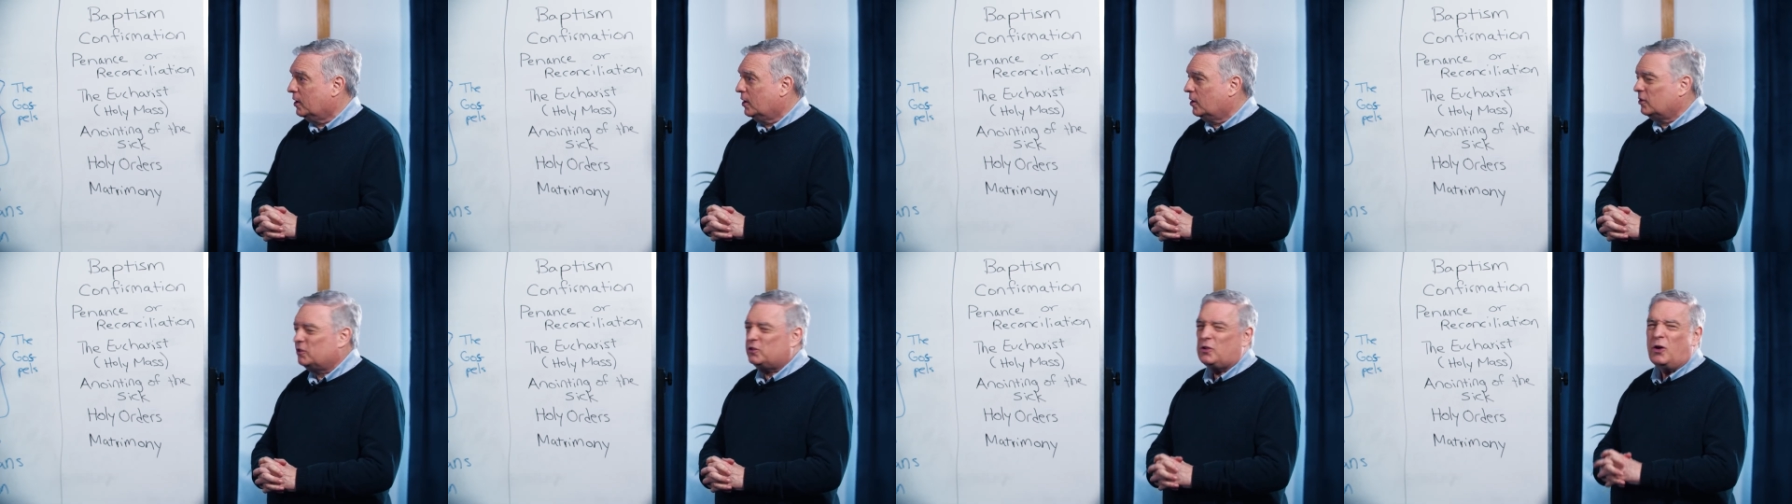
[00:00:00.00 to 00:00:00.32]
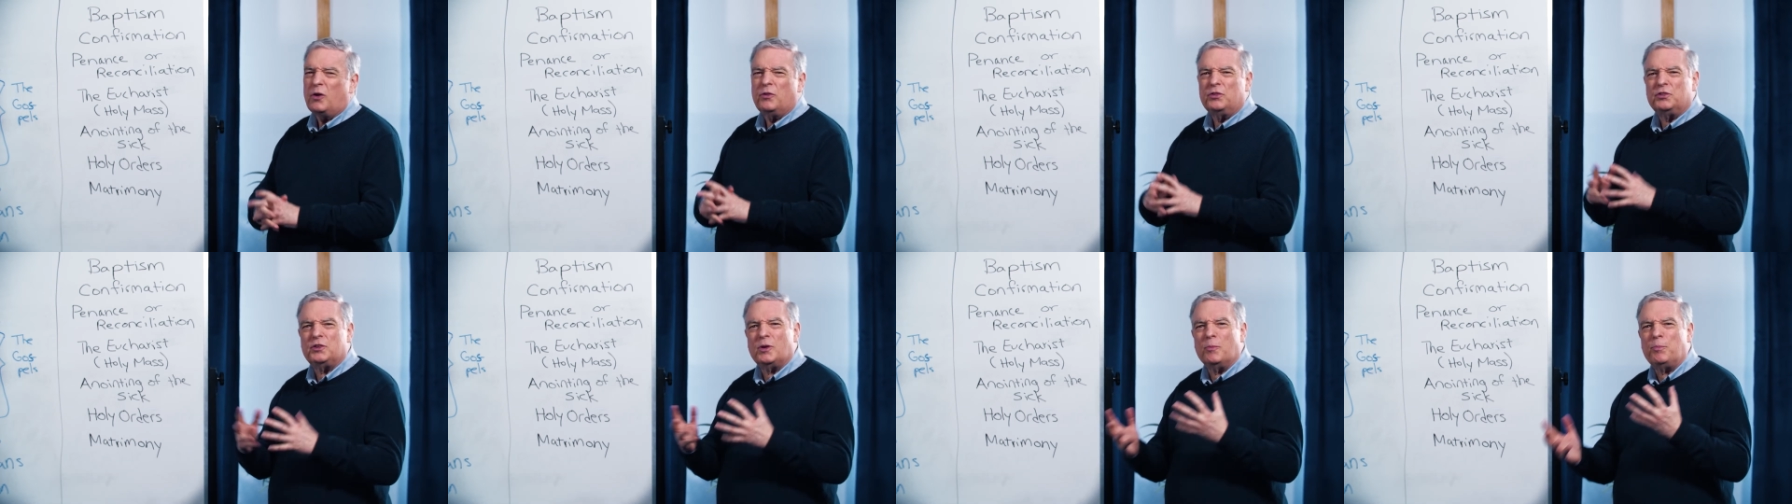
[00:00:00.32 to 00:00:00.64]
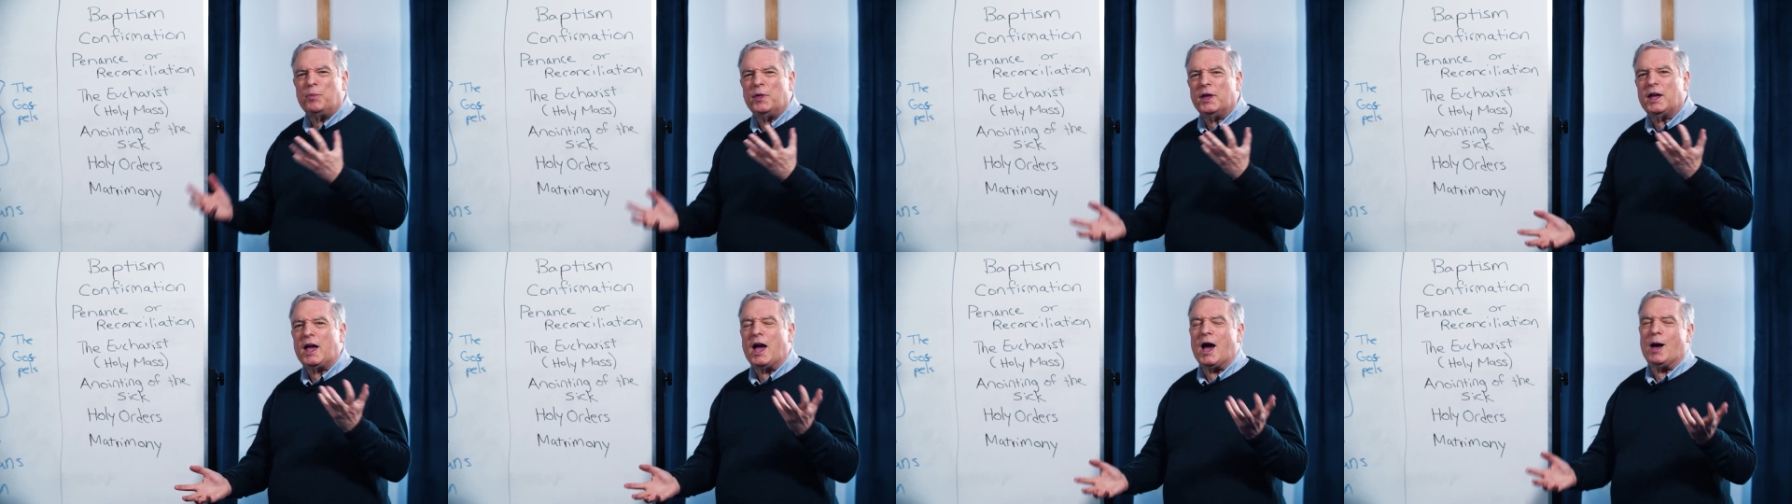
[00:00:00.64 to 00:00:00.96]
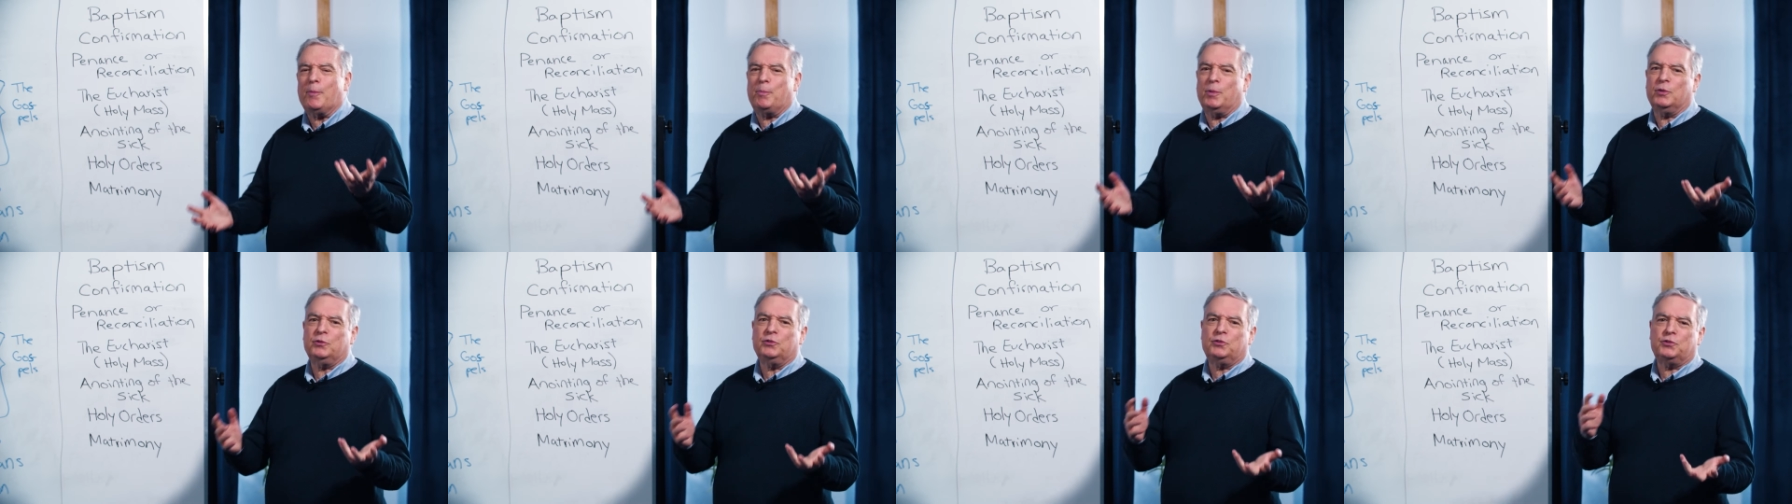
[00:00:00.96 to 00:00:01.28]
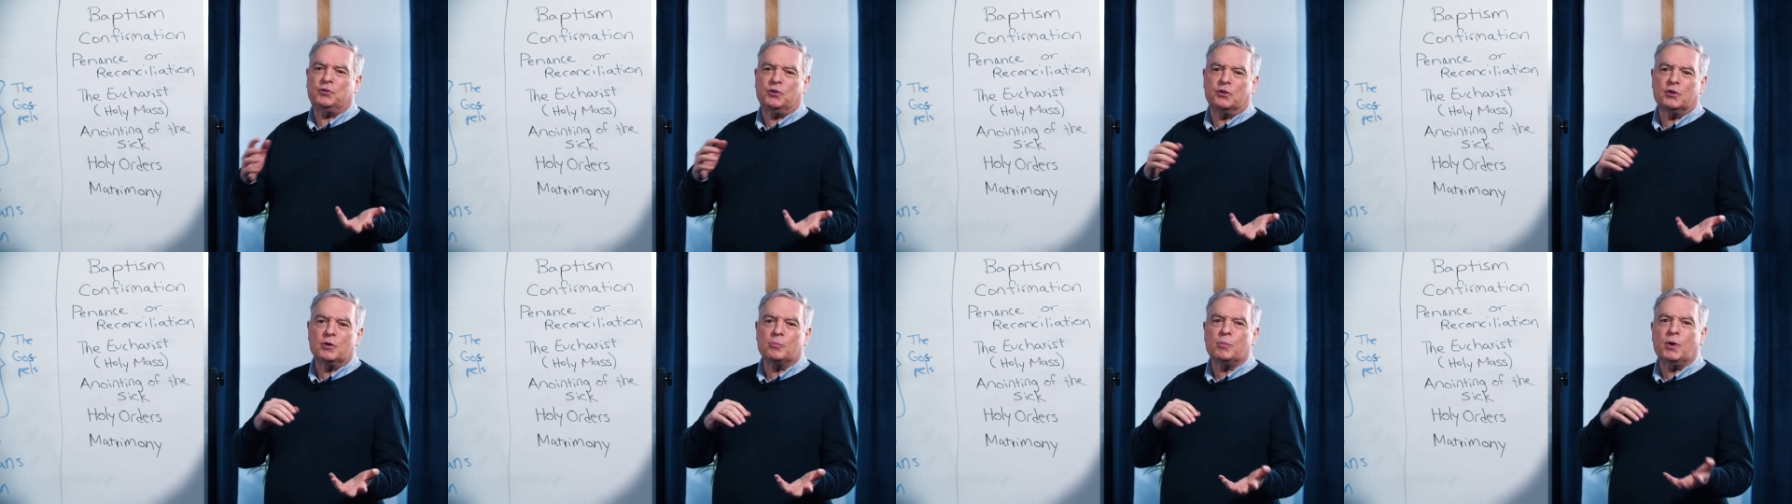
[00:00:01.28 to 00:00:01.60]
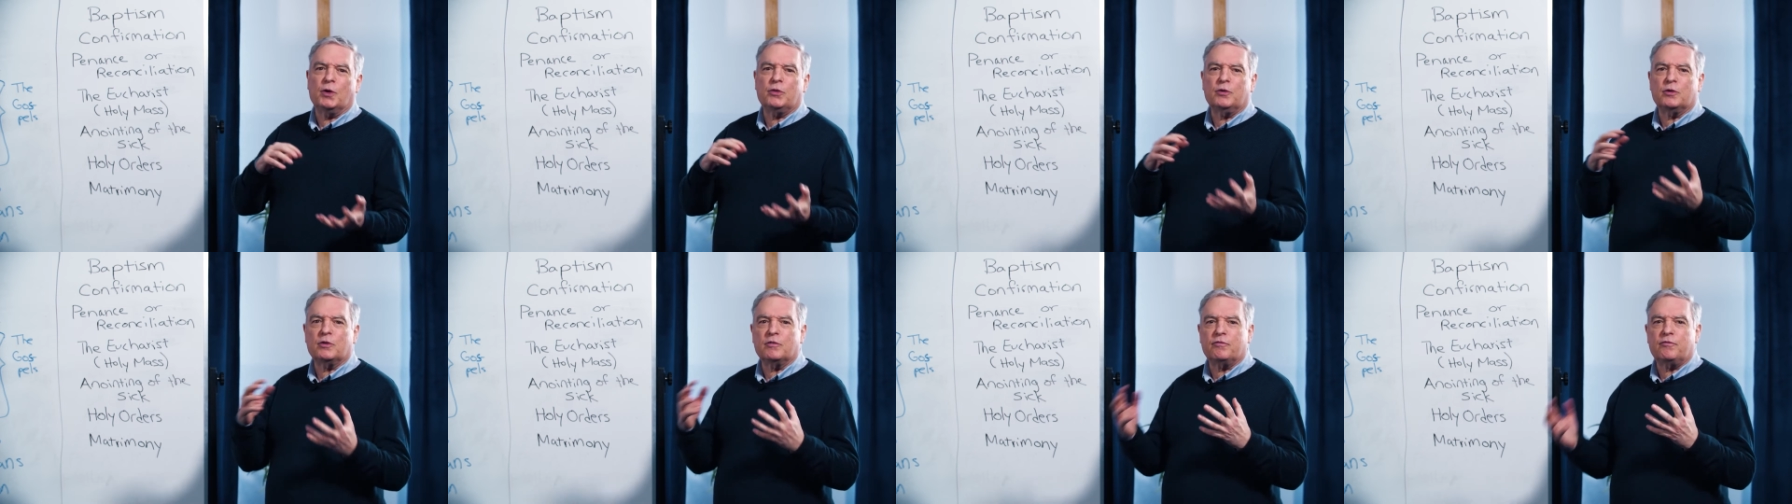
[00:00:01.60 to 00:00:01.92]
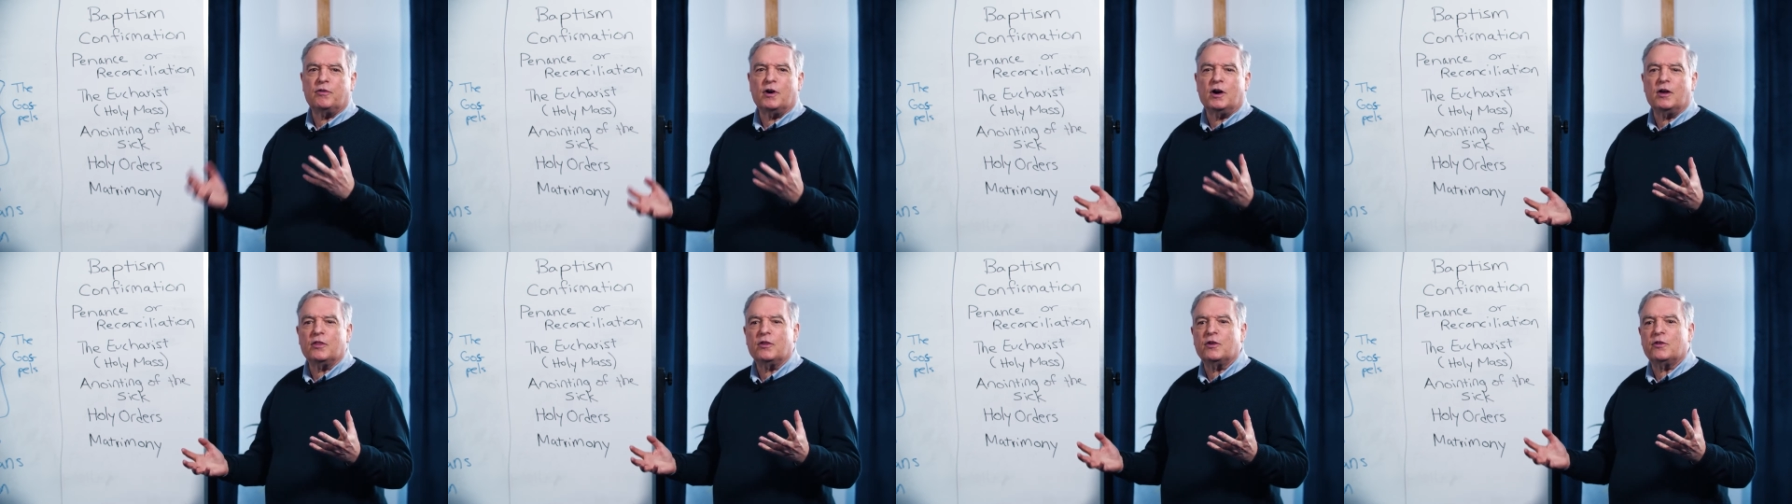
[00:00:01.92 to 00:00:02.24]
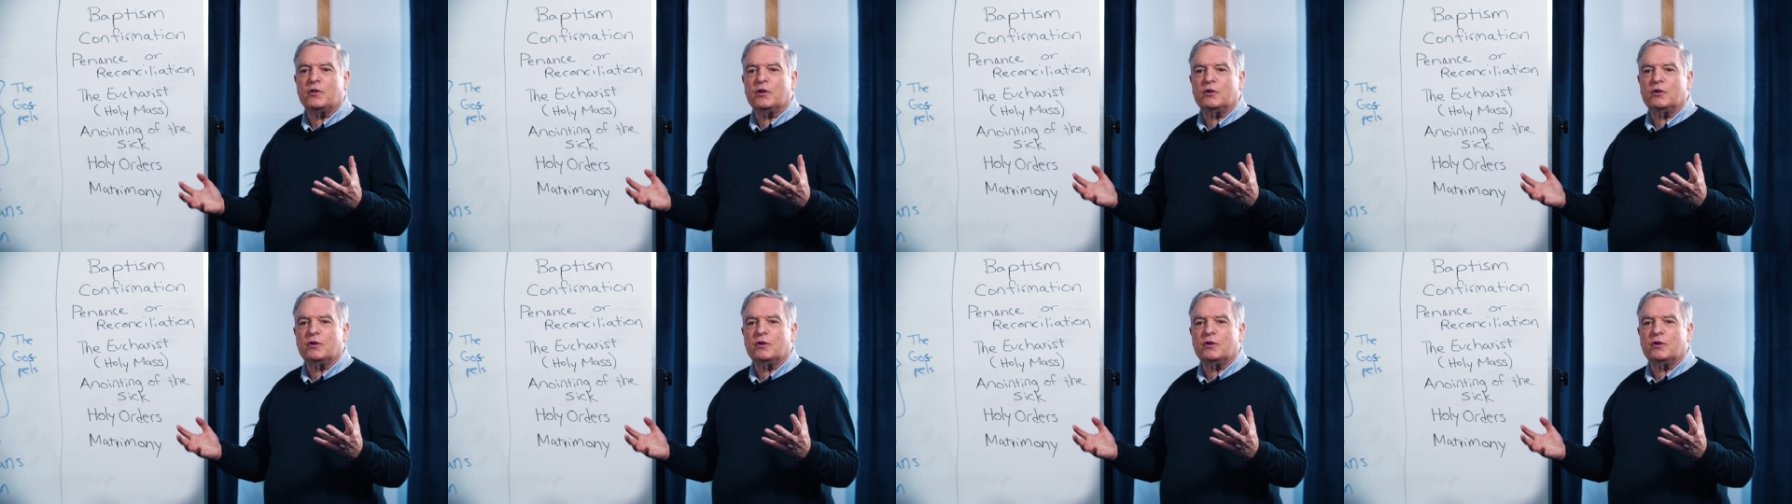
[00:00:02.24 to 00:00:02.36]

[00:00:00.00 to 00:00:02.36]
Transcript: So if something happens to your mother or father,